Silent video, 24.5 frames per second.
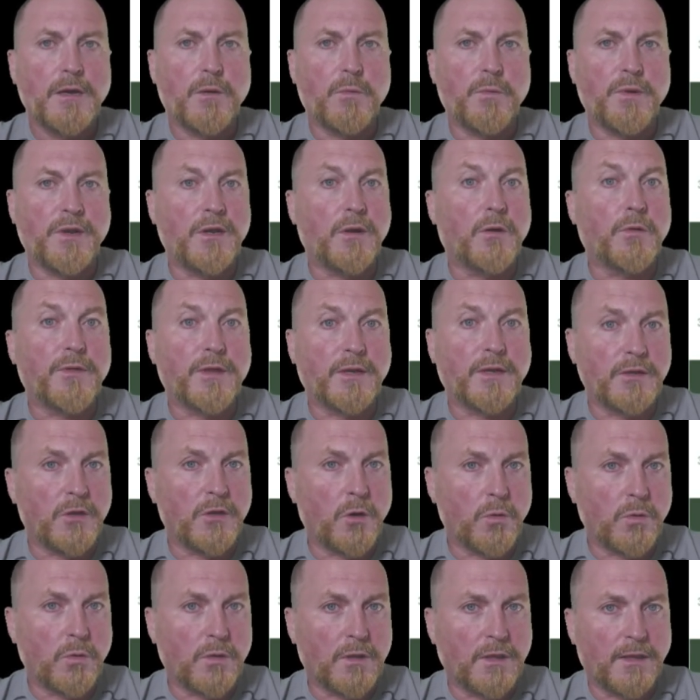We know that
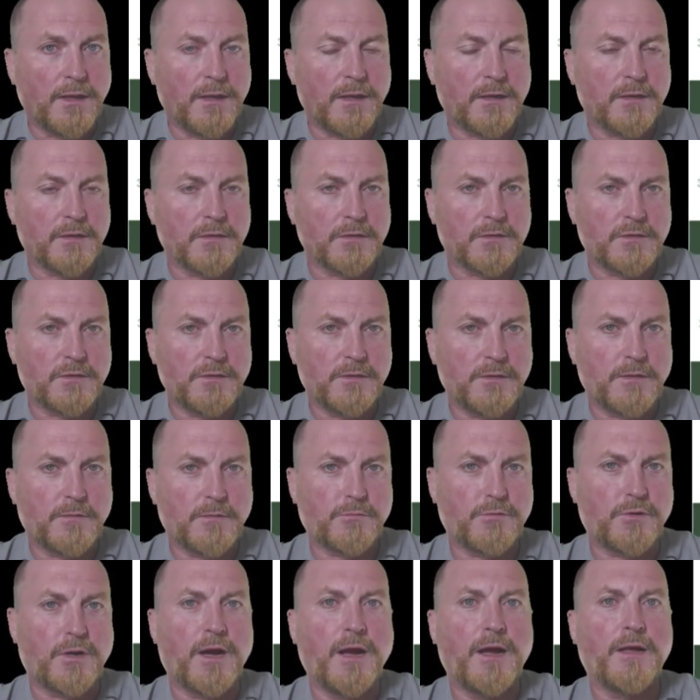no clinical
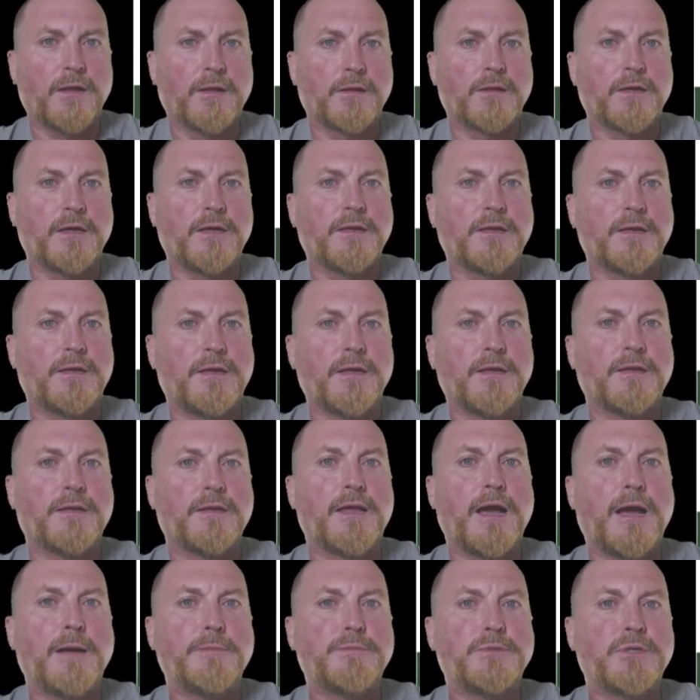trial can
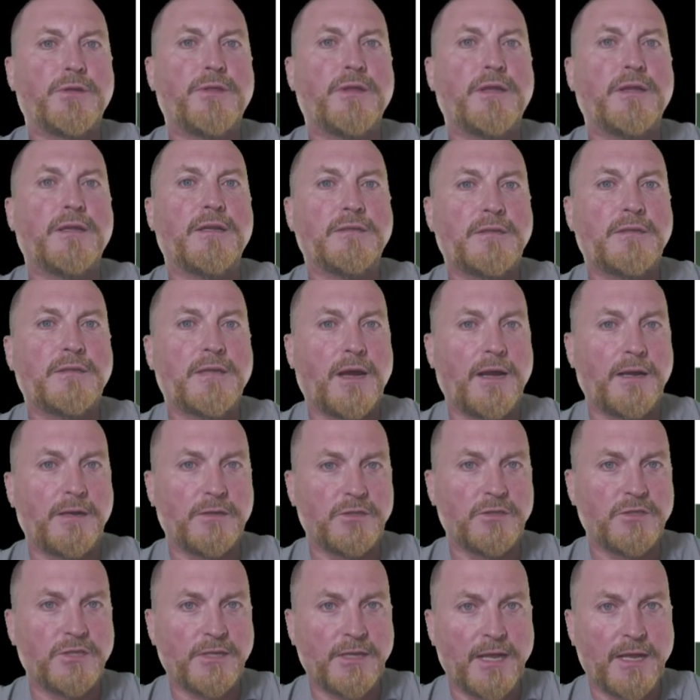capture the entire
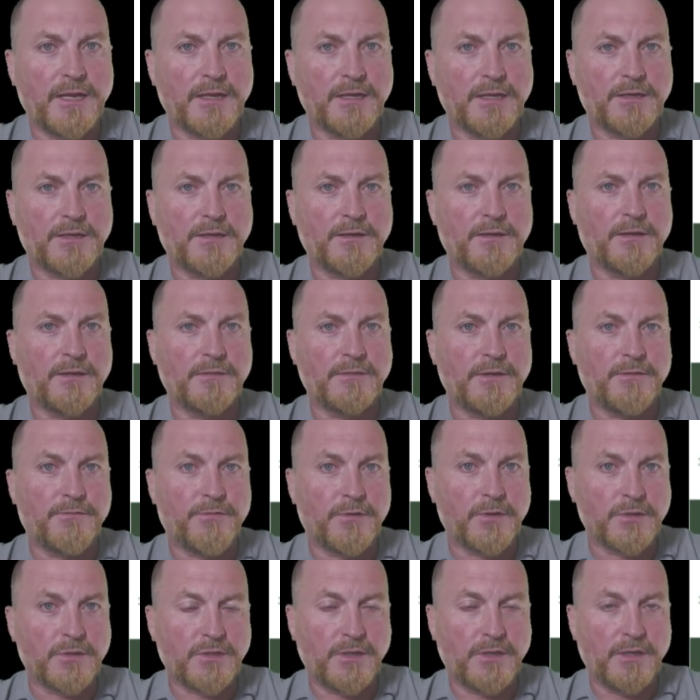genetic
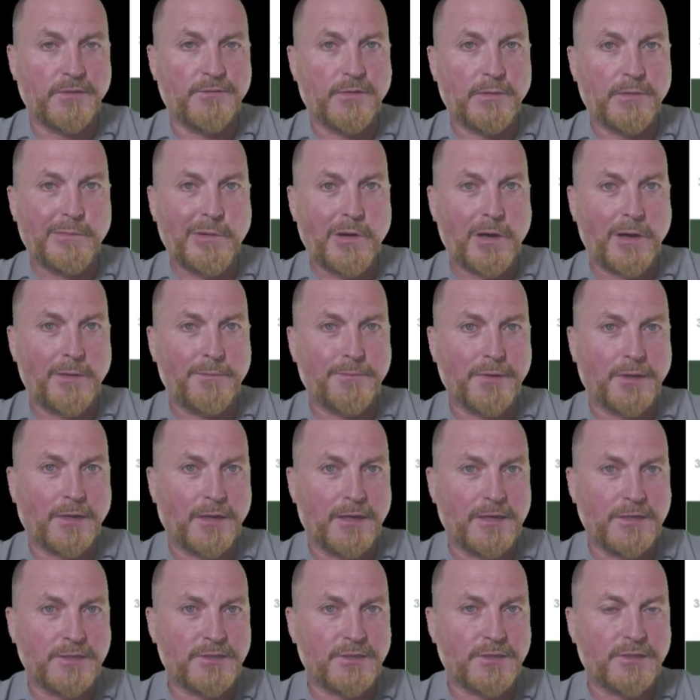diversity of the
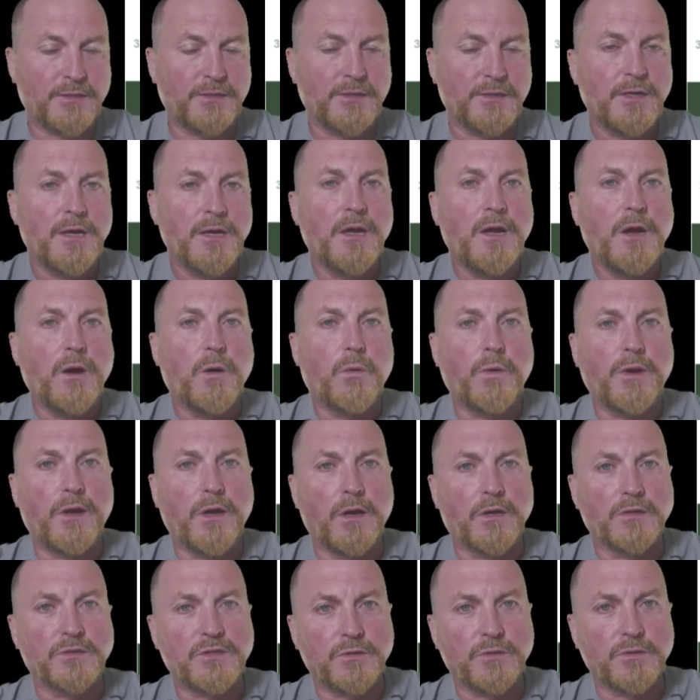population. We
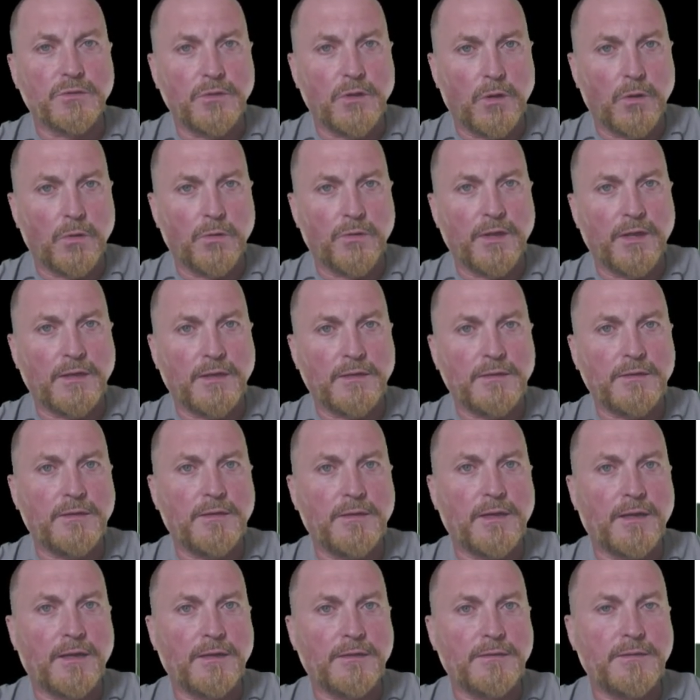also know
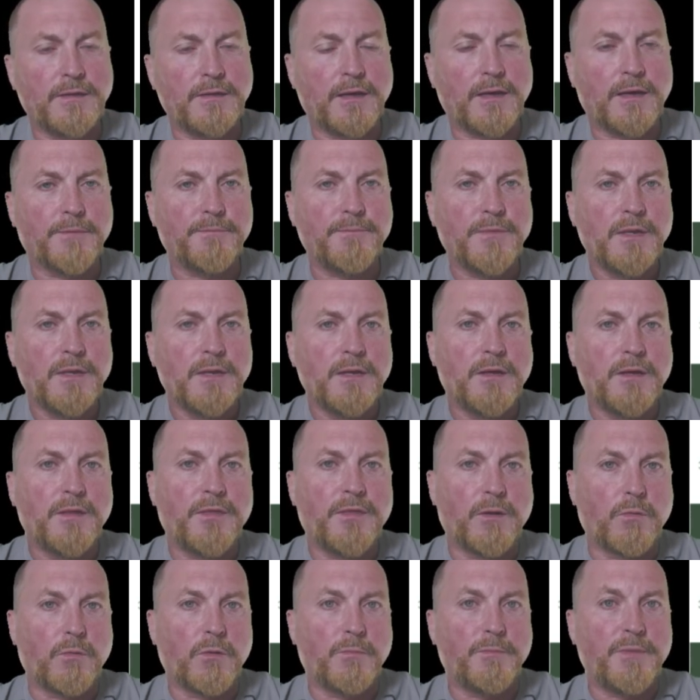that
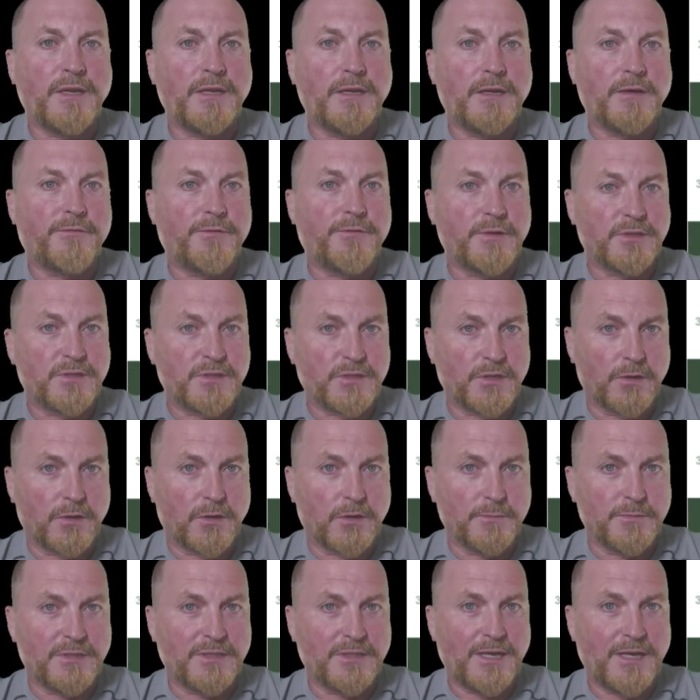there will be different
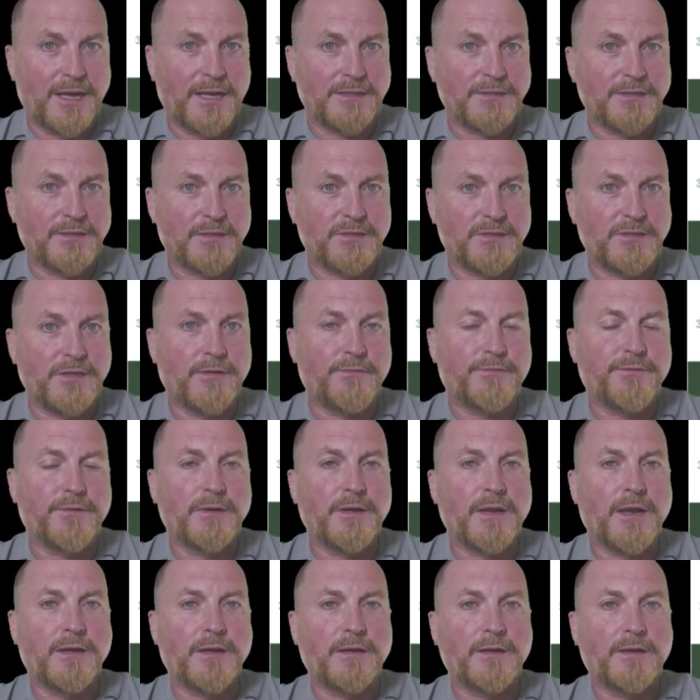circumstances,
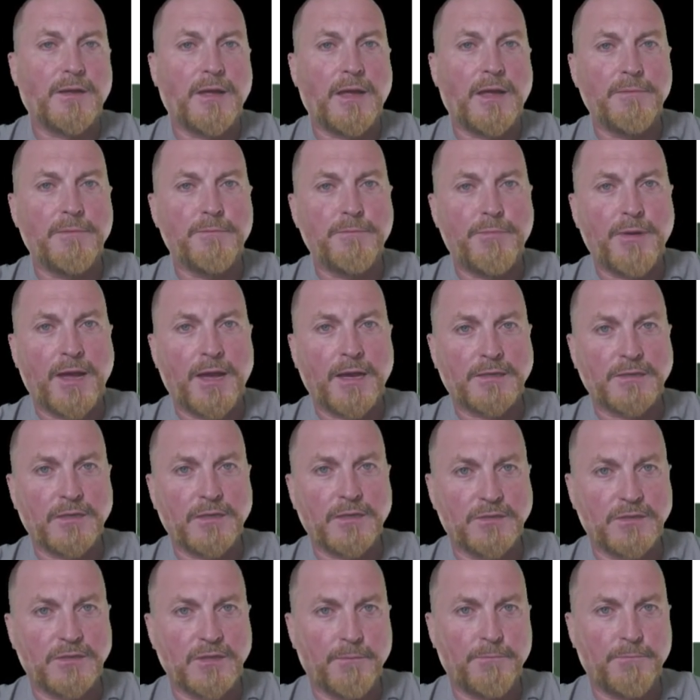different impacts
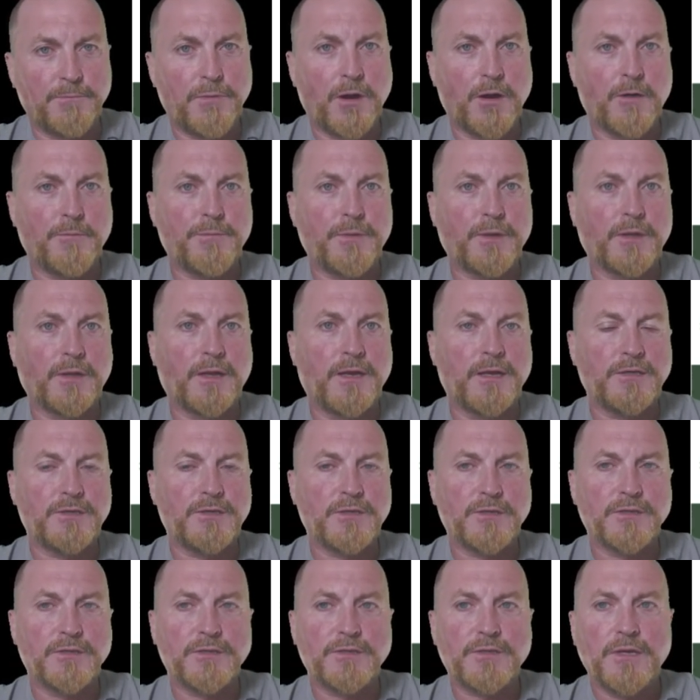on
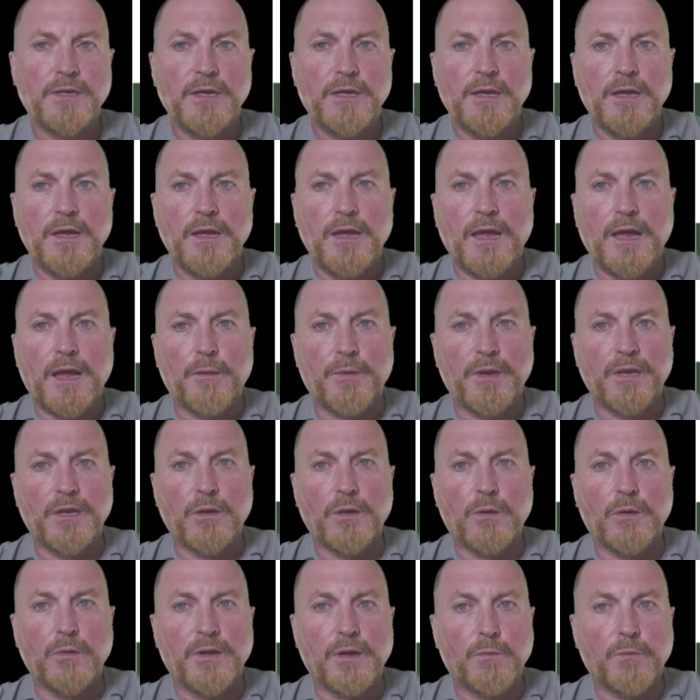subpopulations. And we
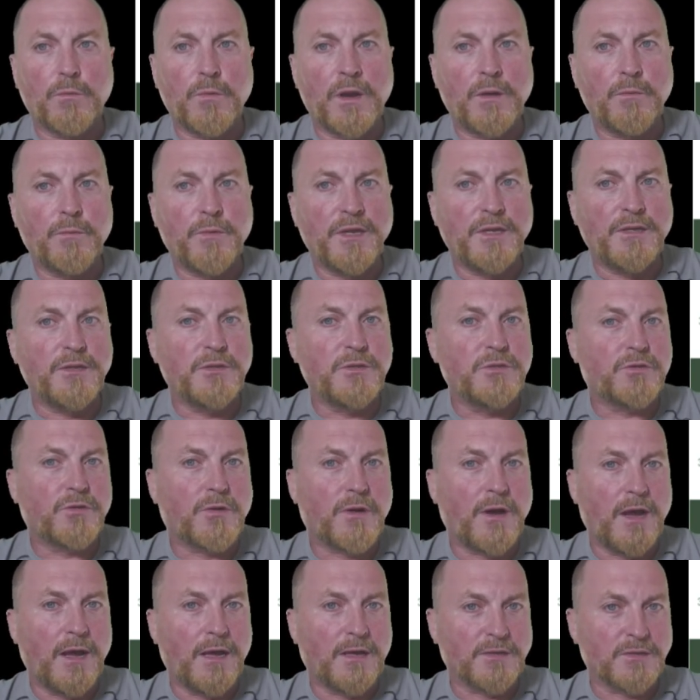know that when we do
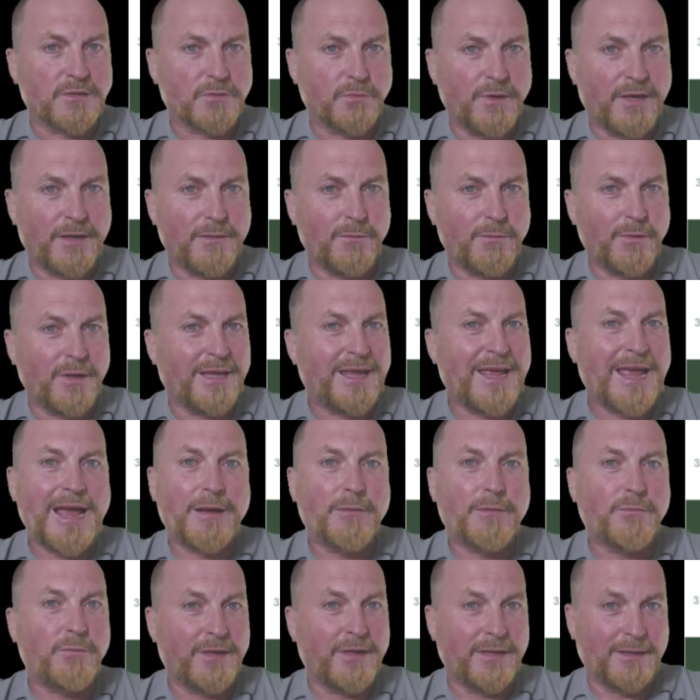trials, we
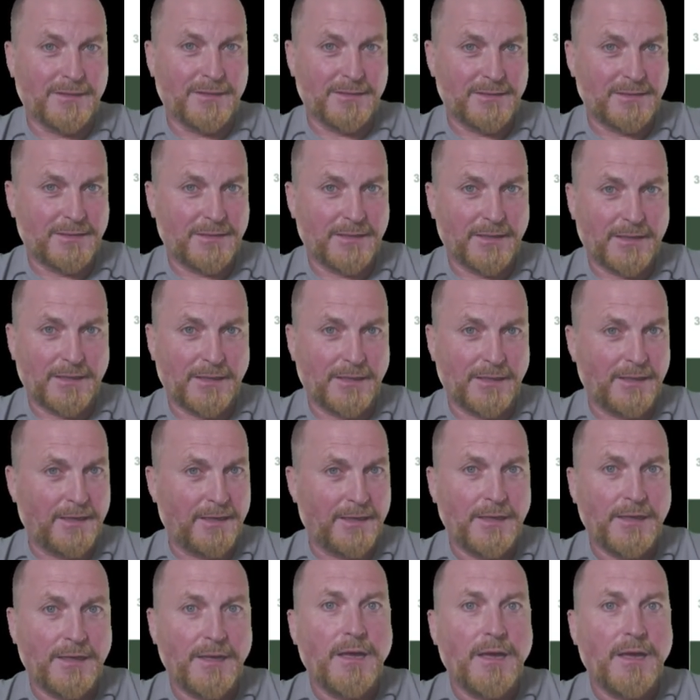can't realistically